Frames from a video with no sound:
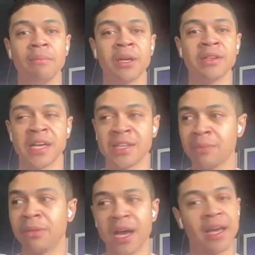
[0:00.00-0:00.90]
because that's
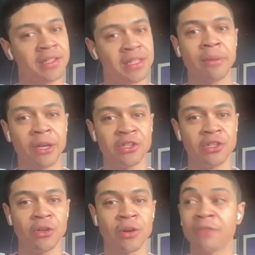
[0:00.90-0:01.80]
something I can say about
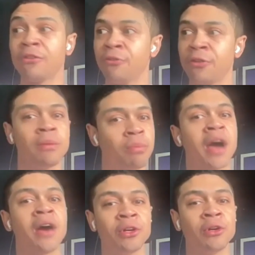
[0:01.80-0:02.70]
East New York. I felt very
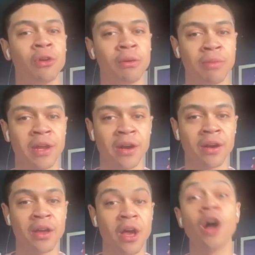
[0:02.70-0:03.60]
proud to grow up
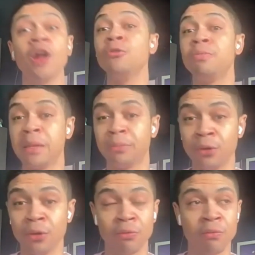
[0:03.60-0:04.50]
there. Other
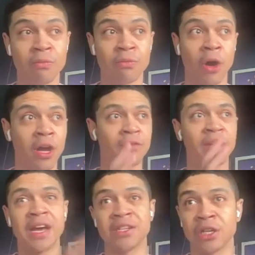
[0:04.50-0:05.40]
people thought of
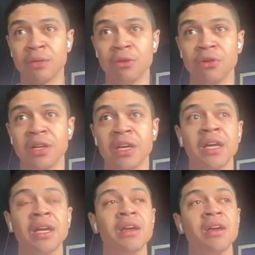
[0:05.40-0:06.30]
it as a
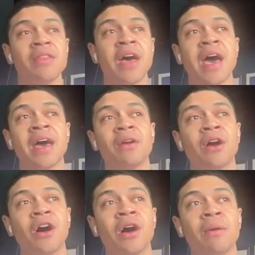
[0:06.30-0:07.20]
community that
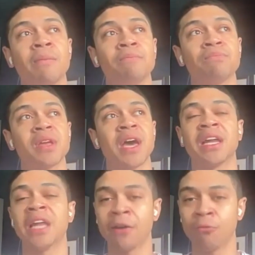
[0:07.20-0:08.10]
had
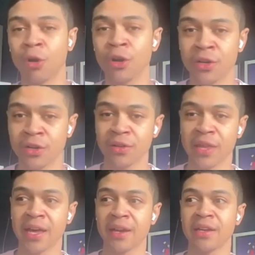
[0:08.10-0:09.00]
a lot of work
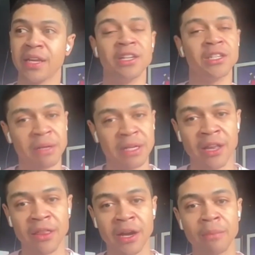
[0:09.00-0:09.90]
that needed to be
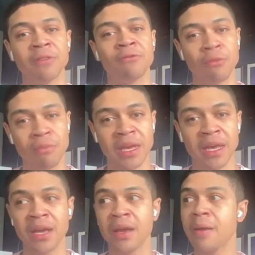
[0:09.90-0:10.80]
done there. But for
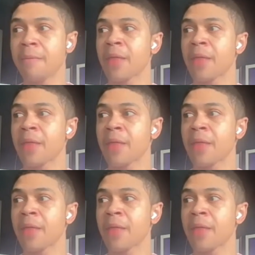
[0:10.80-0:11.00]
me,